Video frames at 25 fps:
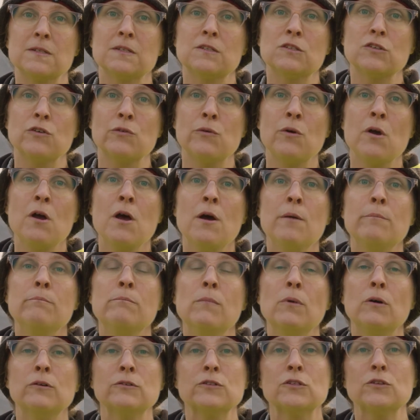And so
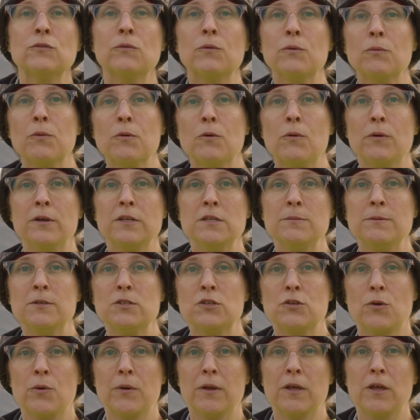most of what we're going to be
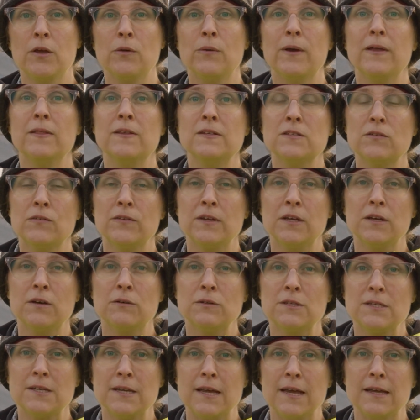showing you in this
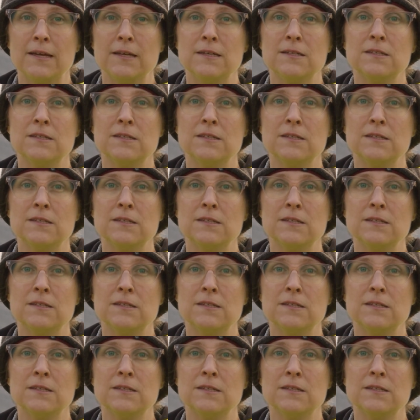video today